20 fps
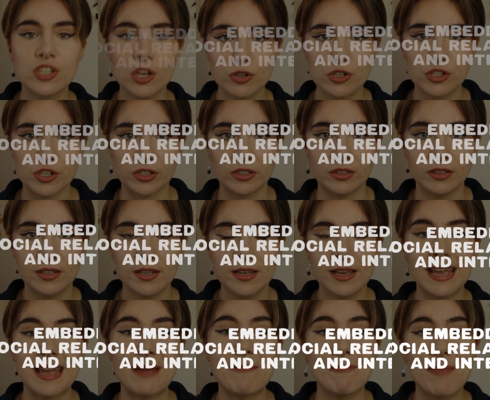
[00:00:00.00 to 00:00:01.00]
social,
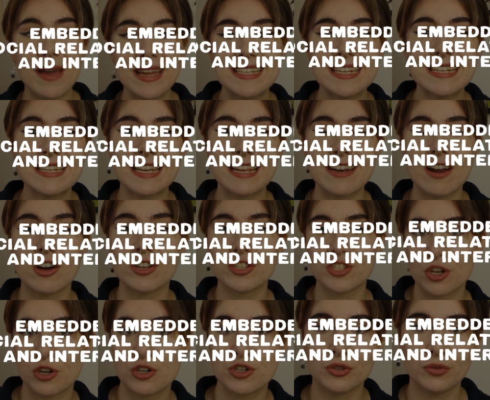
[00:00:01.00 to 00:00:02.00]
embedded in our
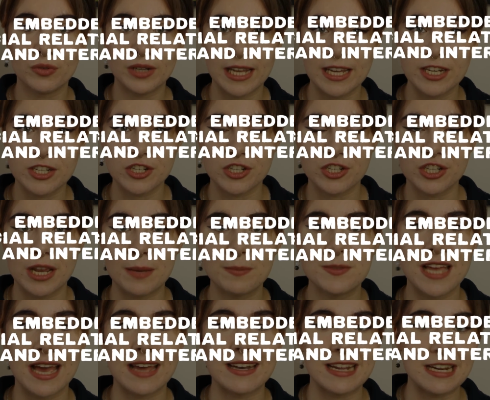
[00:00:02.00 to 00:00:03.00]
social
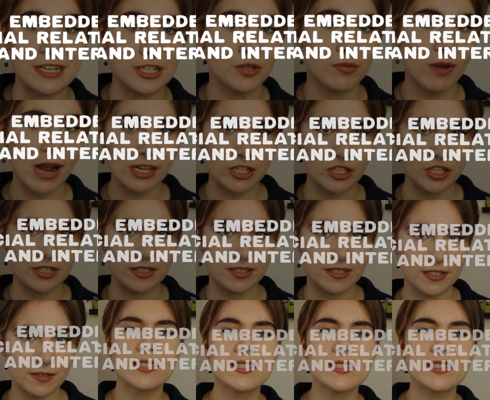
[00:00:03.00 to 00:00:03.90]
relationships and interactions.